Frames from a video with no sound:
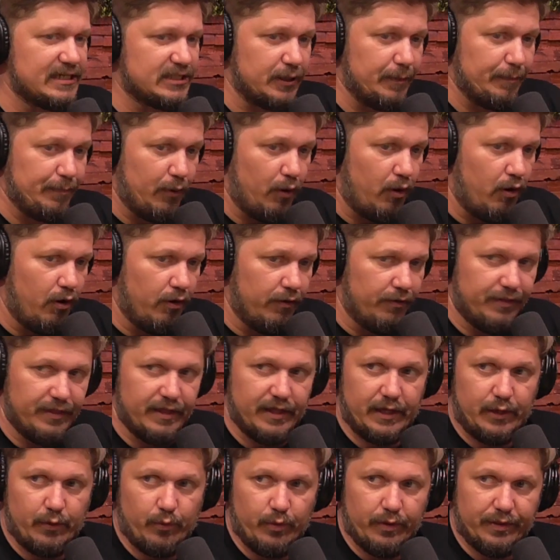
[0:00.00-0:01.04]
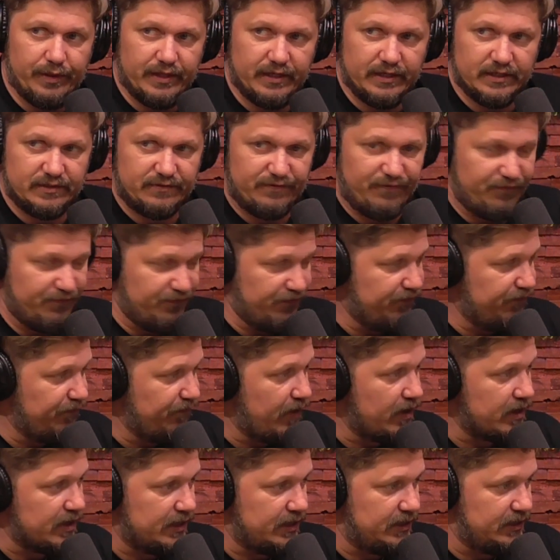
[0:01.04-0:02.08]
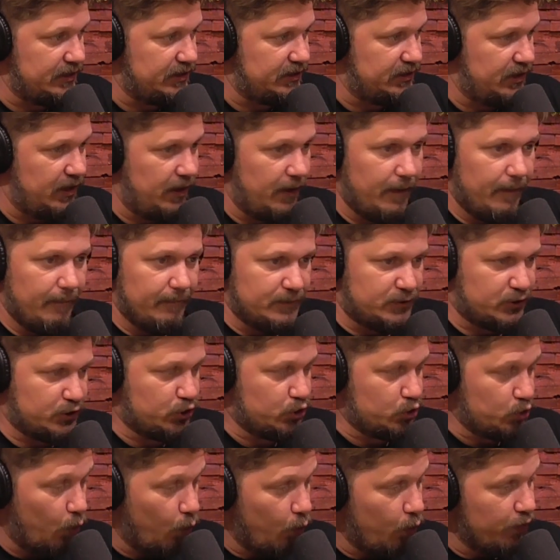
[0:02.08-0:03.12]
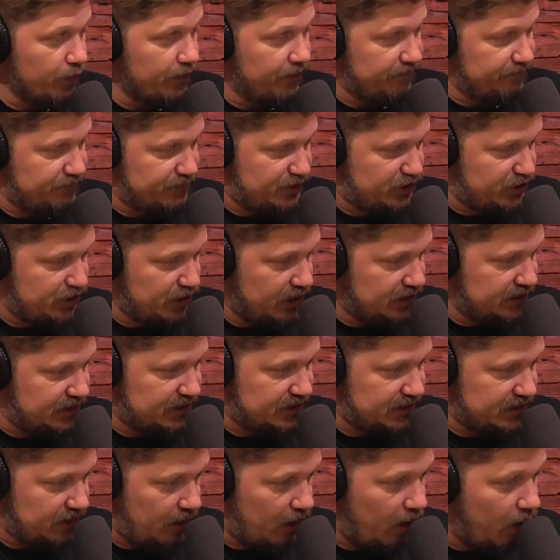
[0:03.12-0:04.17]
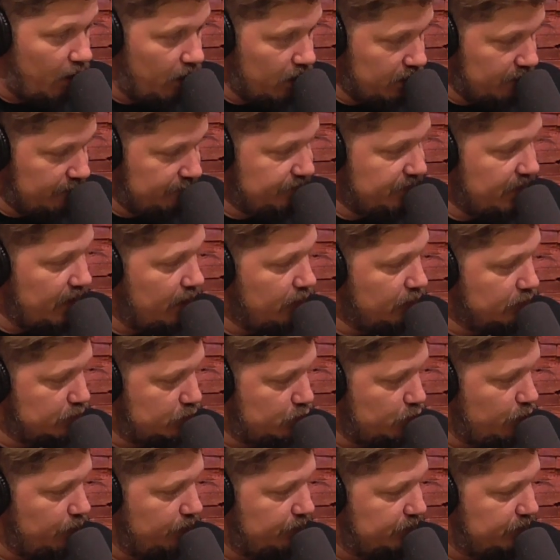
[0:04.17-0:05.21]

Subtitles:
upon thee with his fucking sword of justice. All of those who have